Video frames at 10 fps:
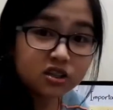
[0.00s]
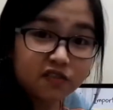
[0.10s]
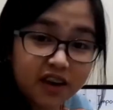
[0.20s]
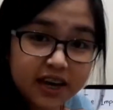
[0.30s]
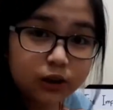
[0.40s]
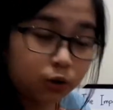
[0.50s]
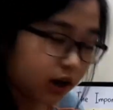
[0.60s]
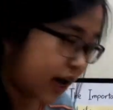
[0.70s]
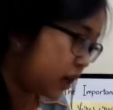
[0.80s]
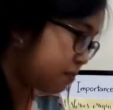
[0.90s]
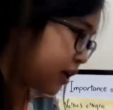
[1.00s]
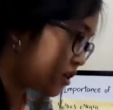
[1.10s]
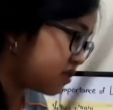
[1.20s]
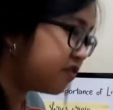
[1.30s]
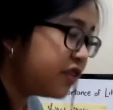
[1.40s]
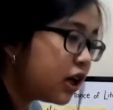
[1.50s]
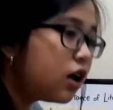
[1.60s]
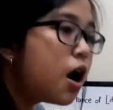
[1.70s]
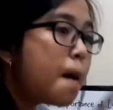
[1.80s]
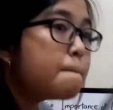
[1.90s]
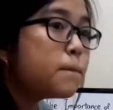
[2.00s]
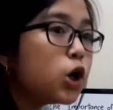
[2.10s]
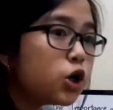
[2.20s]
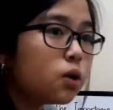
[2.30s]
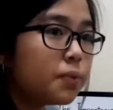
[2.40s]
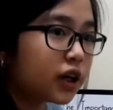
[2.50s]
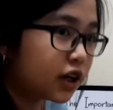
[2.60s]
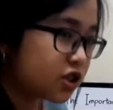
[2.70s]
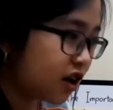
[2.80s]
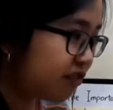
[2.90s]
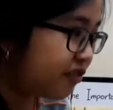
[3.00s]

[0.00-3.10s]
of hate, or hate because of fear, murder because of